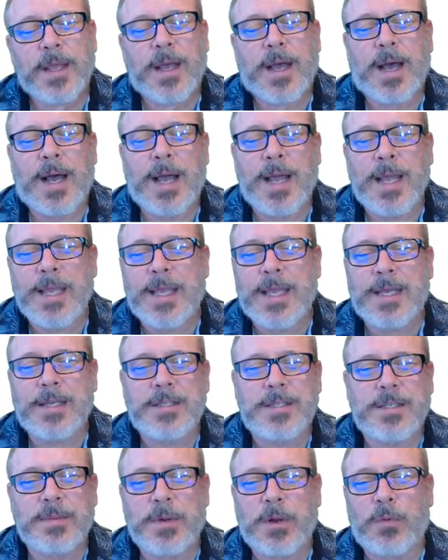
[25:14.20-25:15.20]
I
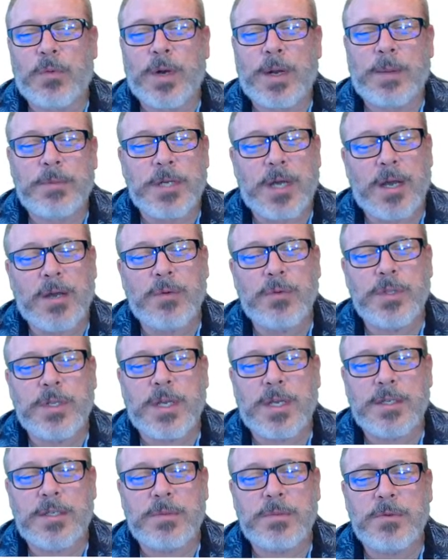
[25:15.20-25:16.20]
guesstimate when I'm talking with
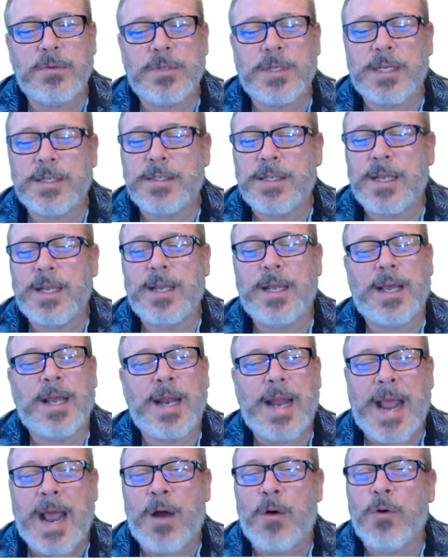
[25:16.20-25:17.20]
customers, I say
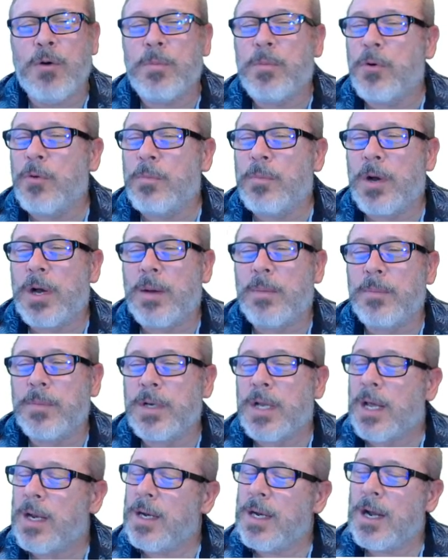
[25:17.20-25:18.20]
an hour per bump,
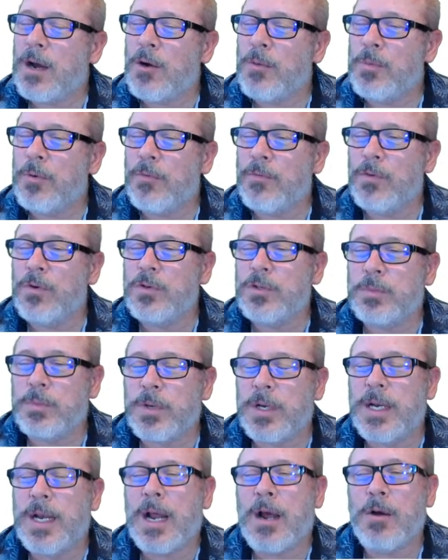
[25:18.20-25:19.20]
not an hour per version,
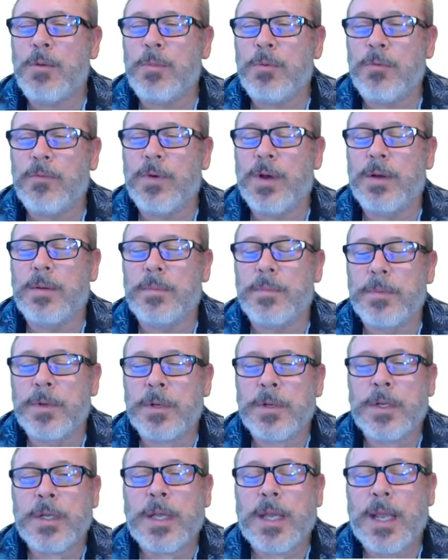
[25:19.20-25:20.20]
but an hour per bump.
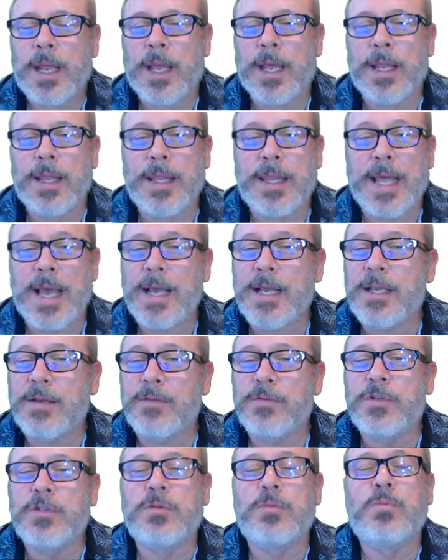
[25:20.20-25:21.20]
And that
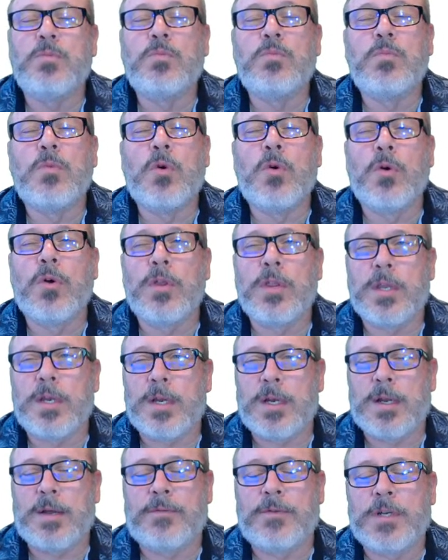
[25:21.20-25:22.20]
gives you more than
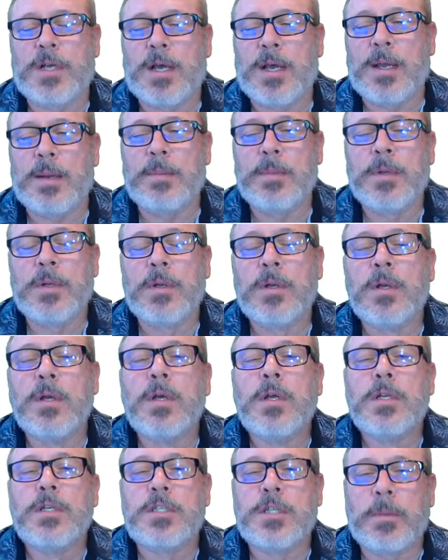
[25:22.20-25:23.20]
enough time
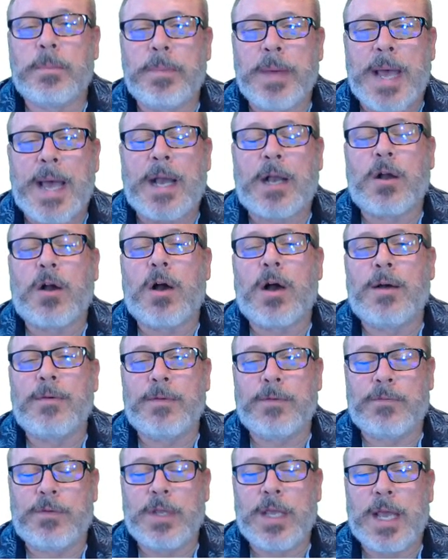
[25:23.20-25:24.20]
to back off
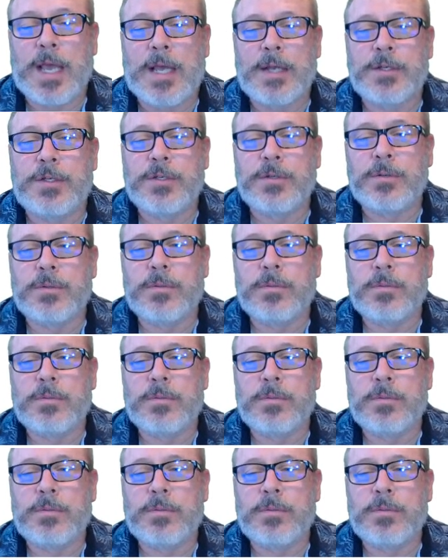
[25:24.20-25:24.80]
if you had to